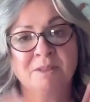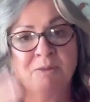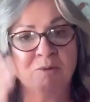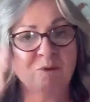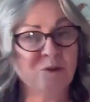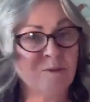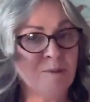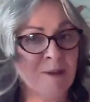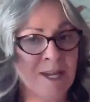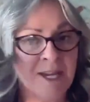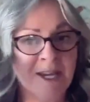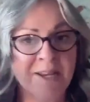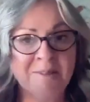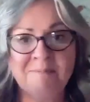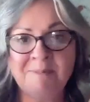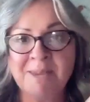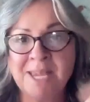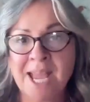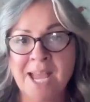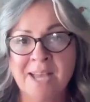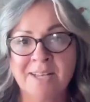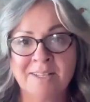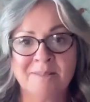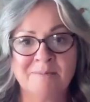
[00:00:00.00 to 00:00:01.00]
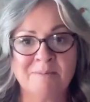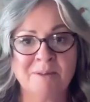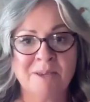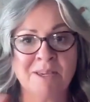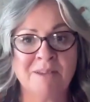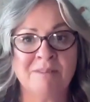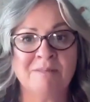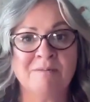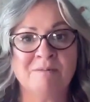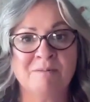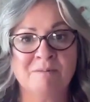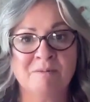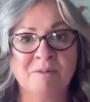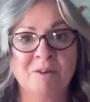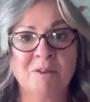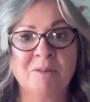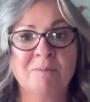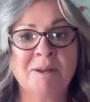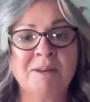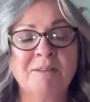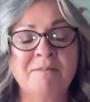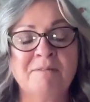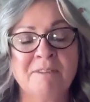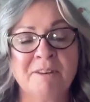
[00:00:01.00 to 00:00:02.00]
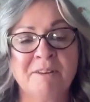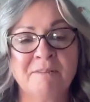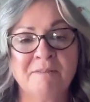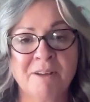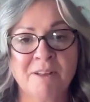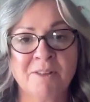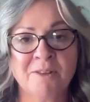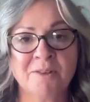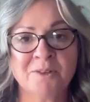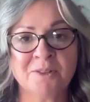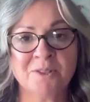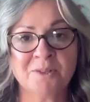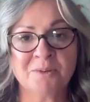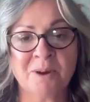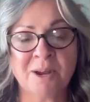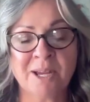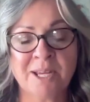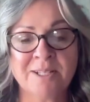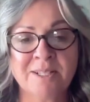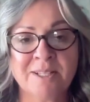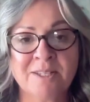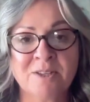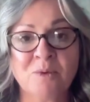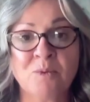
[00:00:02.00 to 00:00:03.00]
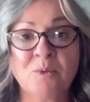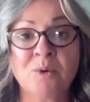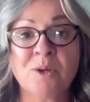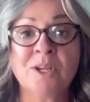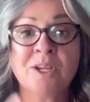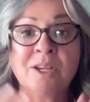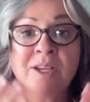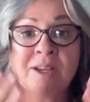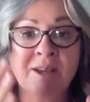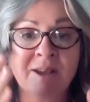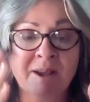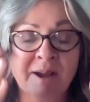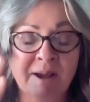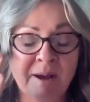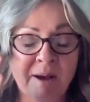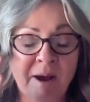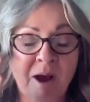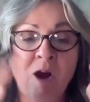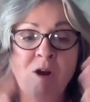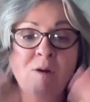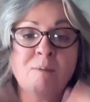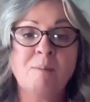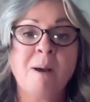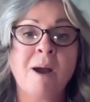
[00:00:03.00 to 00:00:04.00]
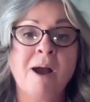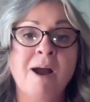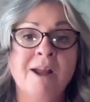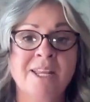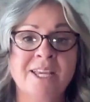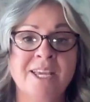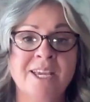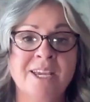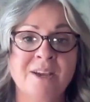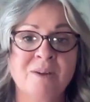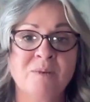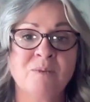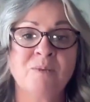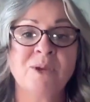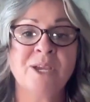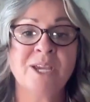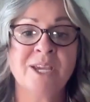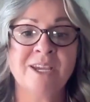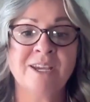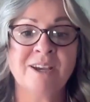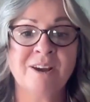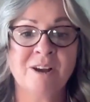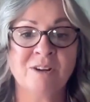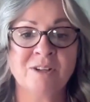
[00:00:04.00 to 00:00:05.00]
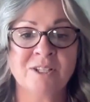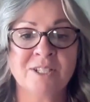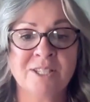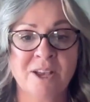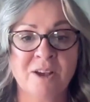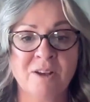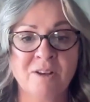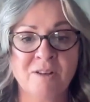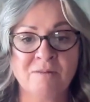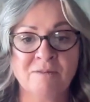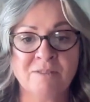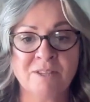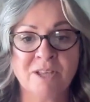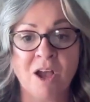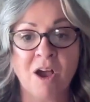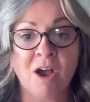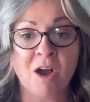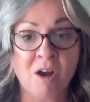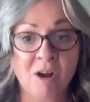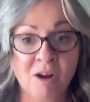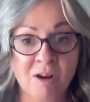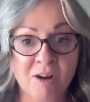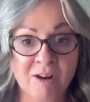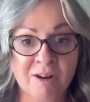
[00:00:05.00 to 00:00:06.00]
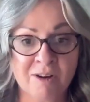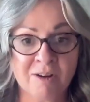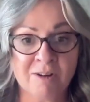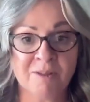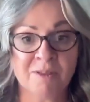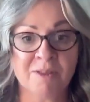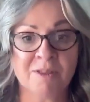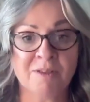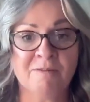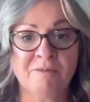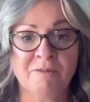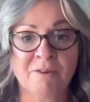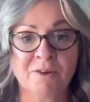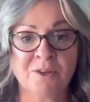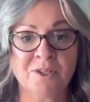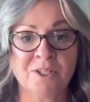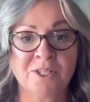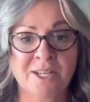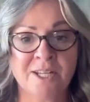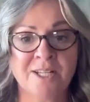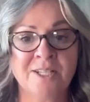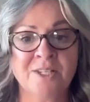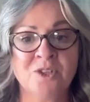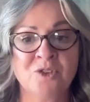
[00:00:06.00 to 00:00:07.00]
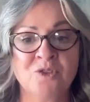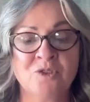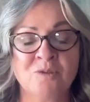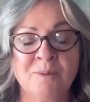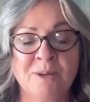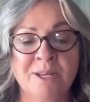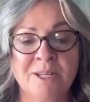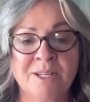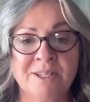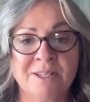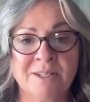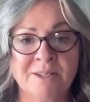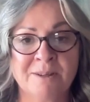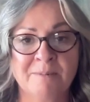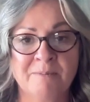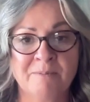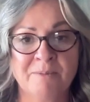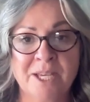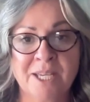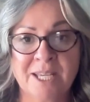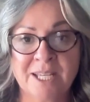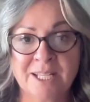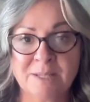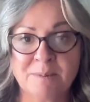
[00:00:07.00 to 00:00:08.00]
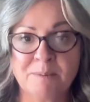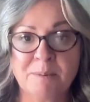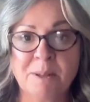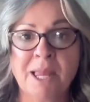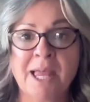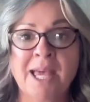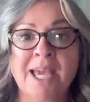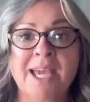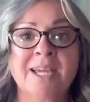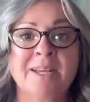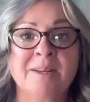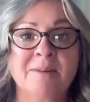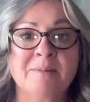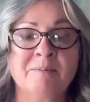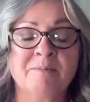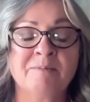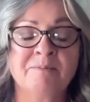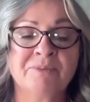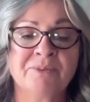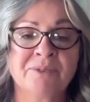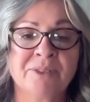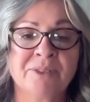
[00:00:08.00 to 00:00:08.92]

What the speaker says: through me, and me as me, for the benefit of others, right? So we, our body, we ourselves are the first instrument that gets played.